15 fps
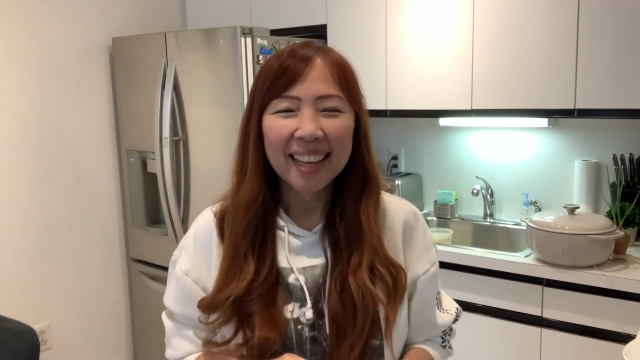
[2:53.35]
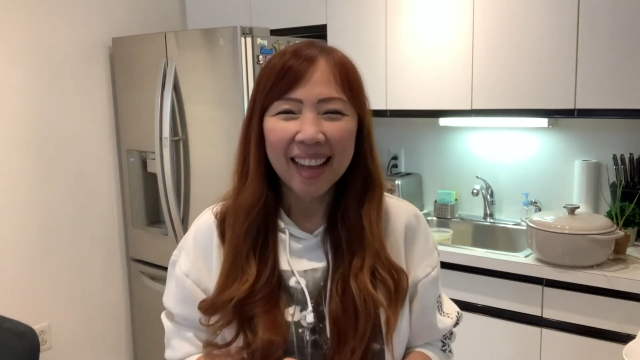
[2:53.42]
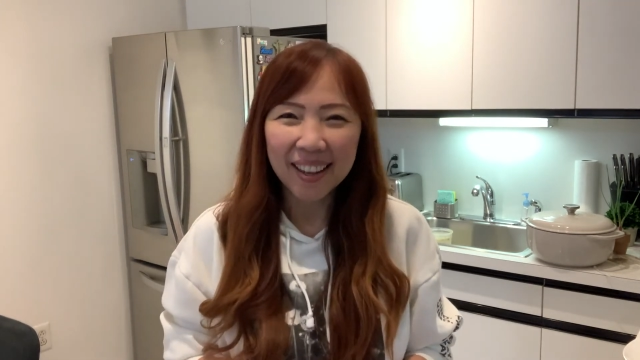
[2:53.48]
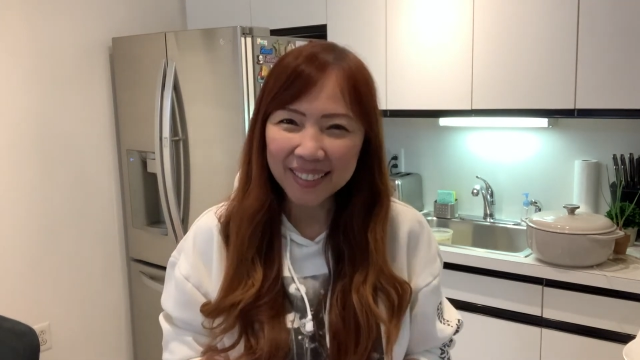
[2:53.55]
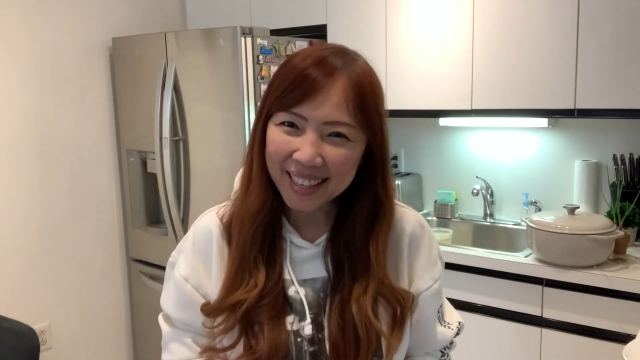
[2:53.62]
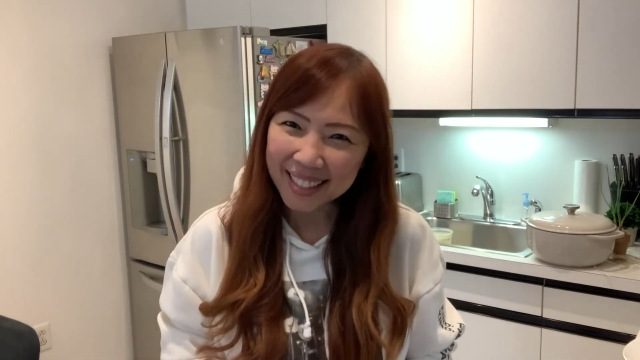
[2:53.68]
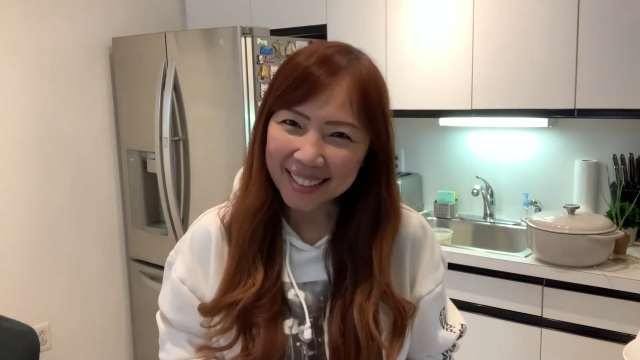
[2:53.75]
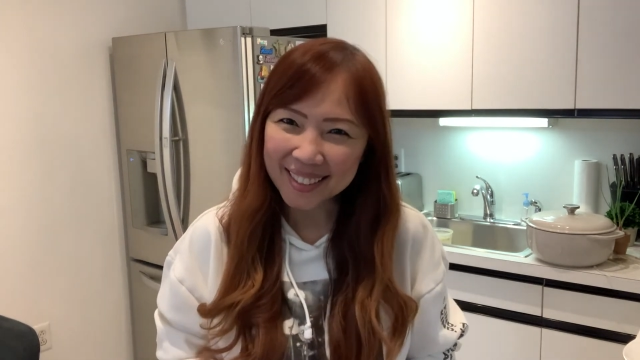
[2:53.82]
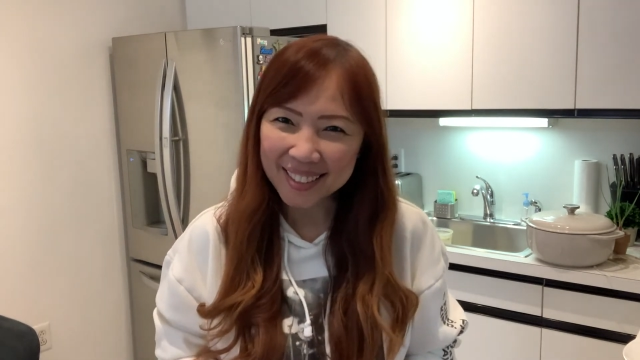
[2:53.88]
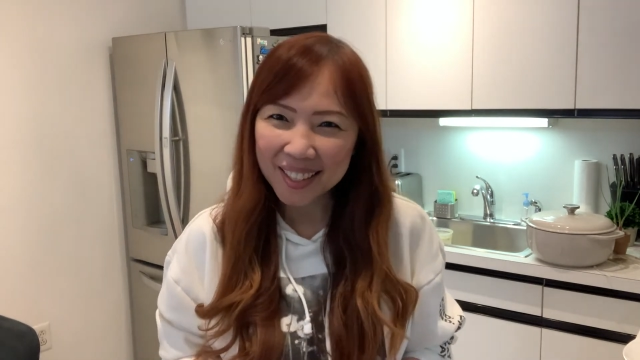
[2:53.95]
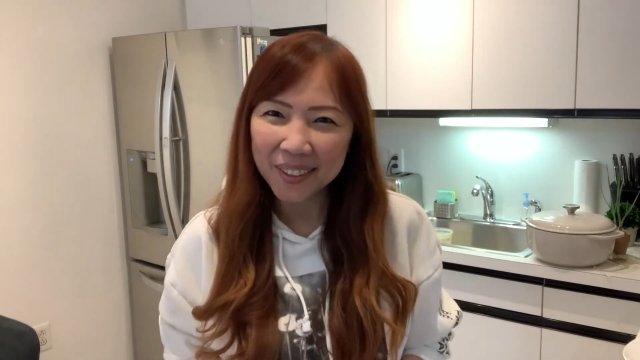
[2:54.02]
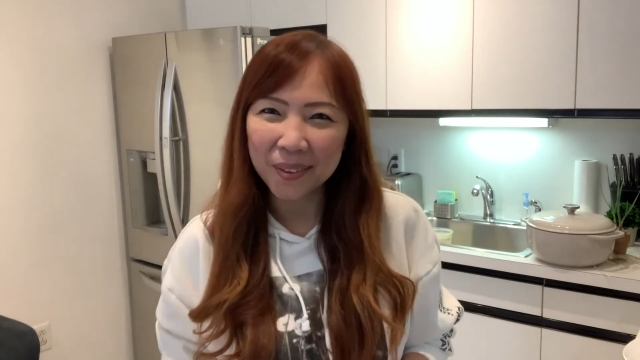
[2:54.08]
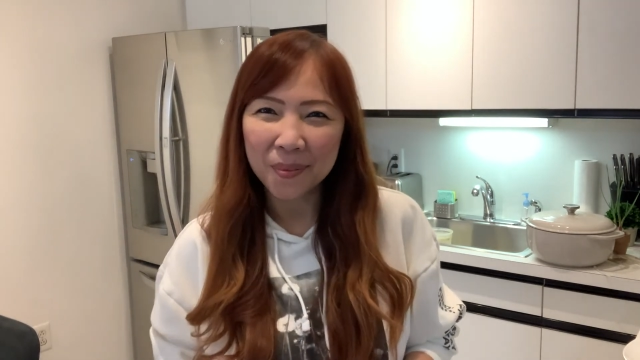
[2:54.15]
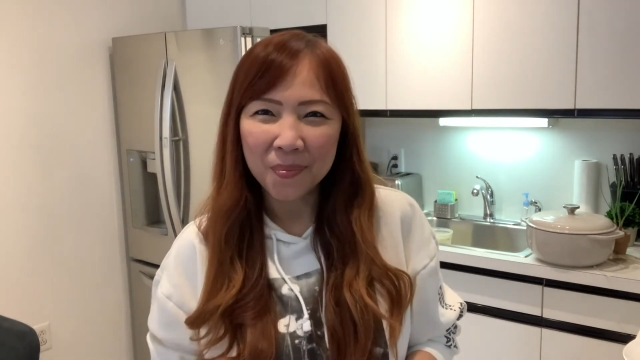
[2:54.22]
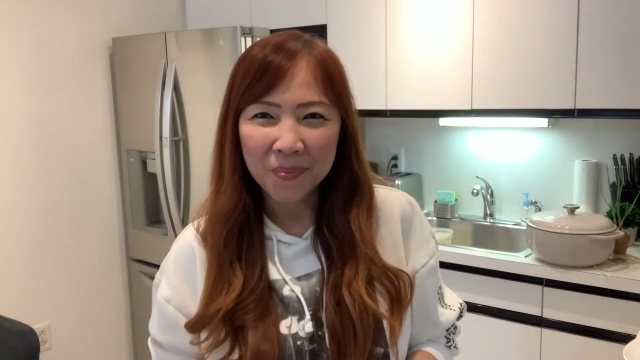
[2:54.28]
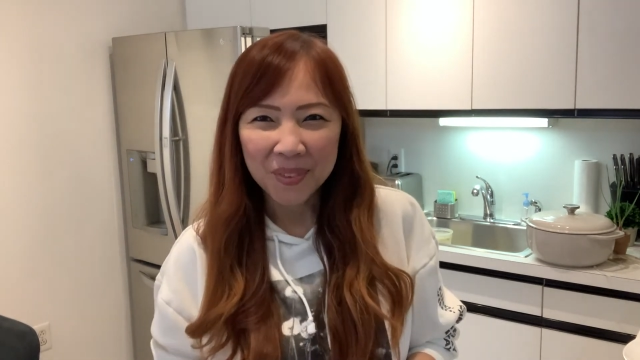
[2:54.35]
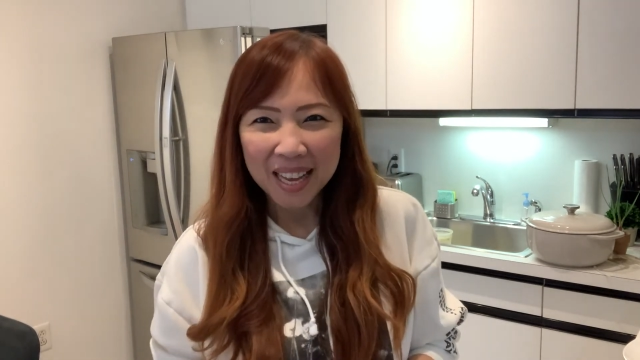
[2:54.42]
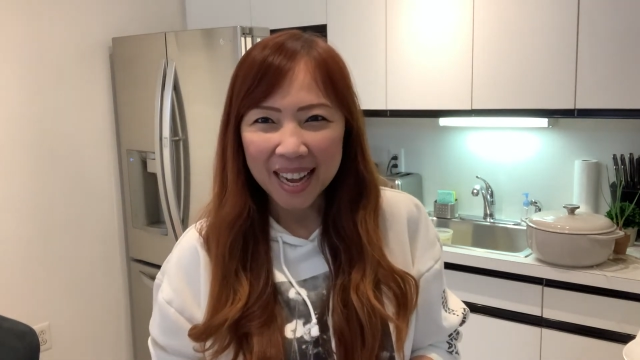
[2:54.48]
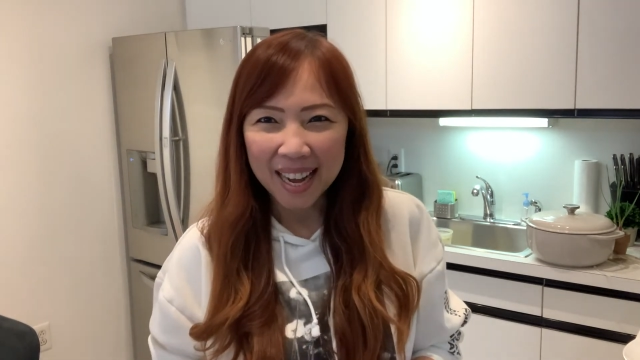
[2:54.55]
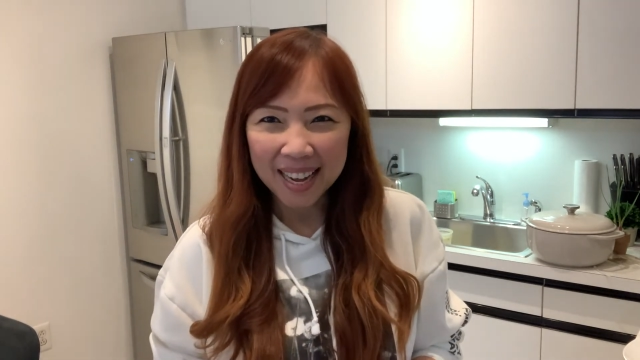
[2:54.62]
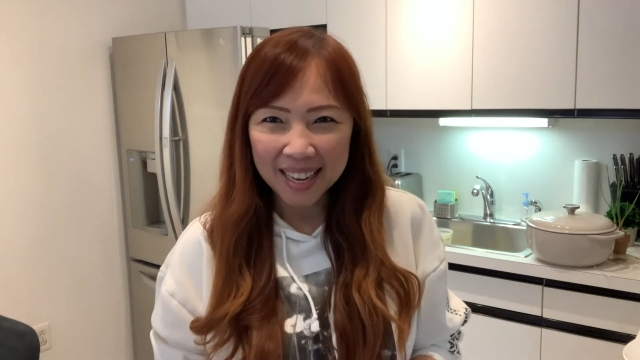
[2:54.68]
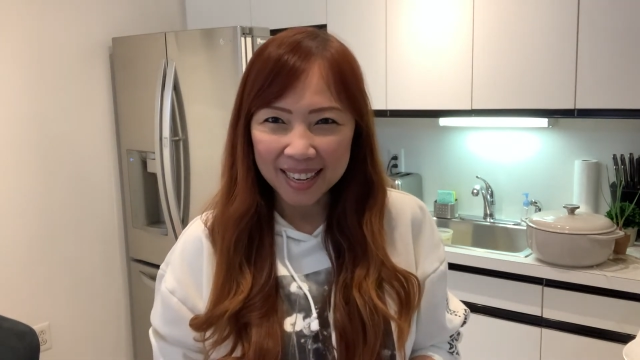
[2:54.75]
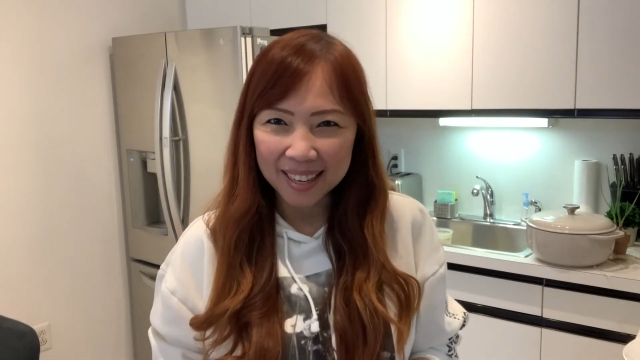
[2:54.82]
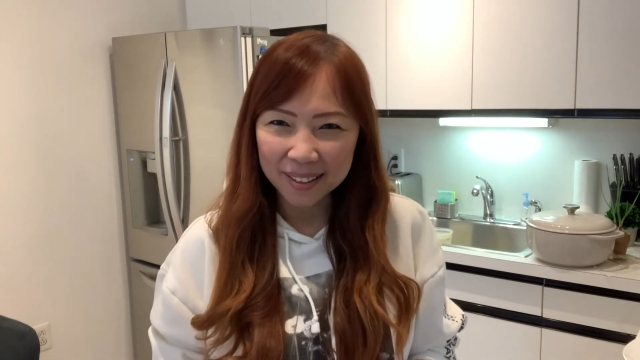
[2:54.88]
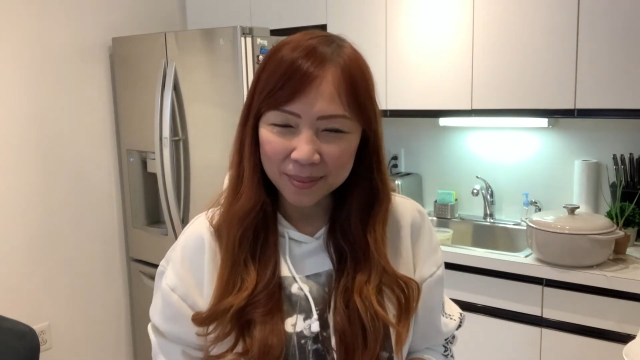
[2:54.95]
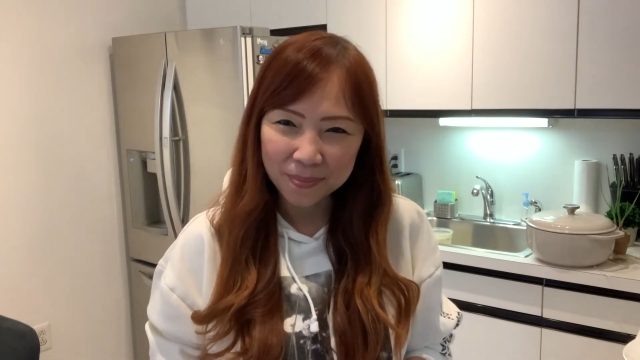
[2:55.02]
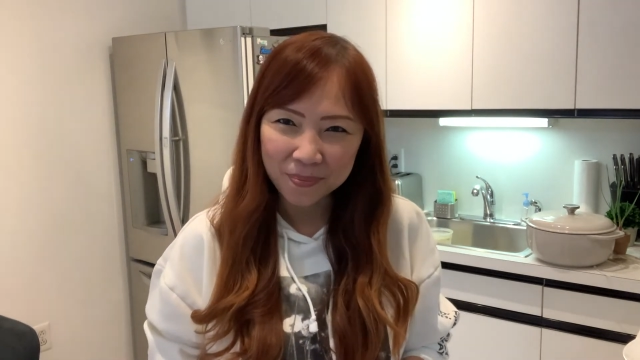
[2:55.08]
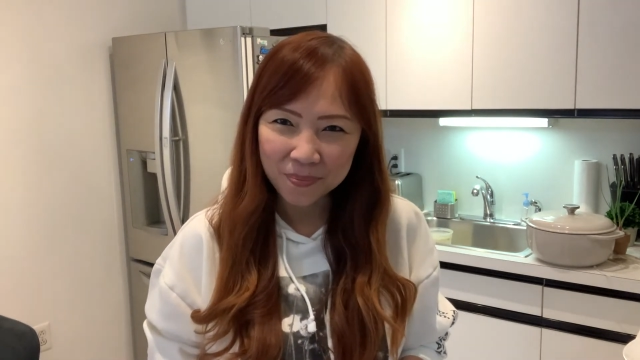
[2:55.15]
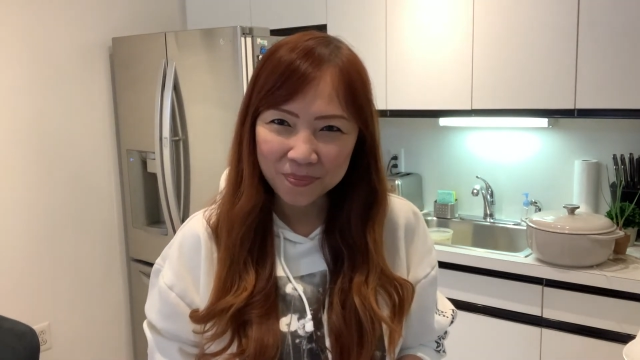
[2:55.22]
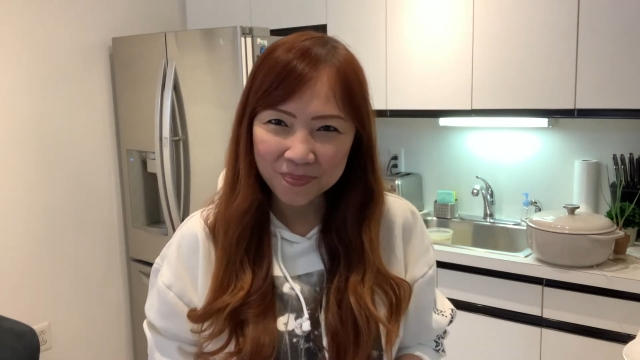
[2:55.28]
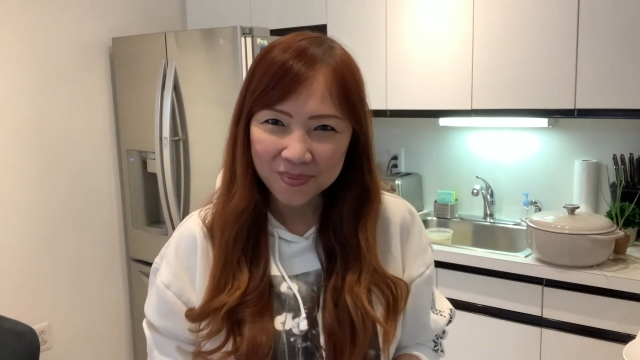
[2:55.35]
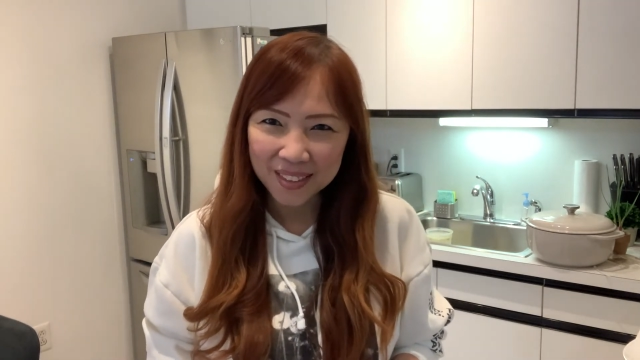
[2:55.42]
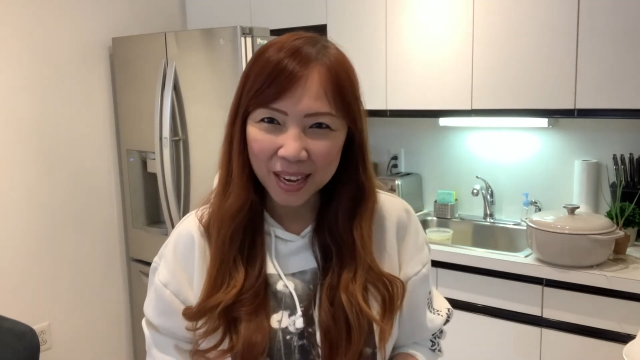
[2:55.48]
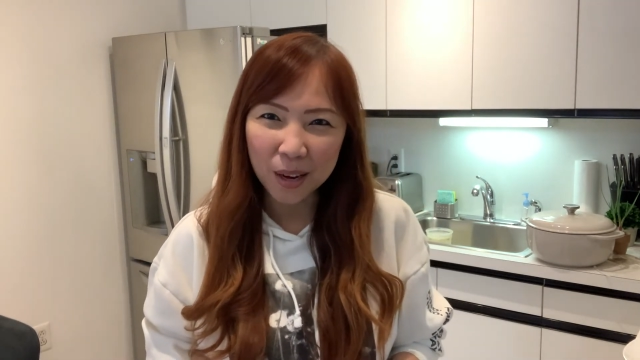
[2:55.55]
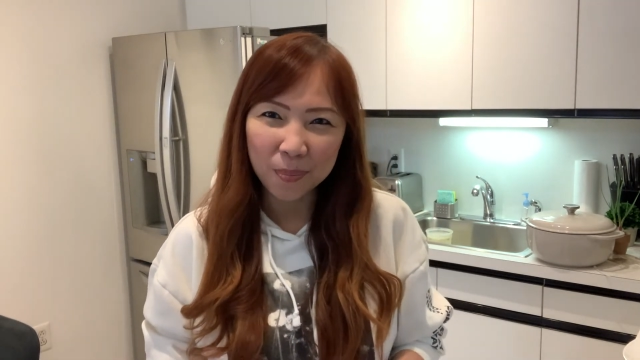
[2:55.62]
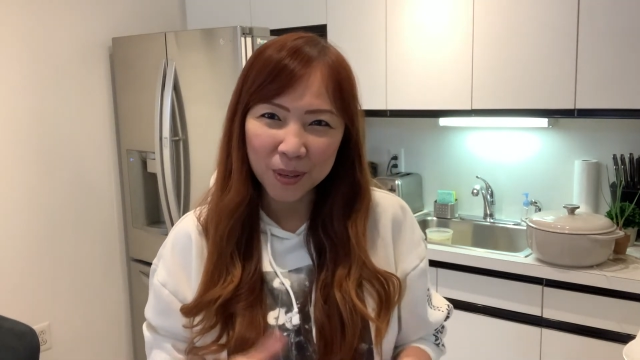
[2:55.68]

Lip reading: Okay, so I hope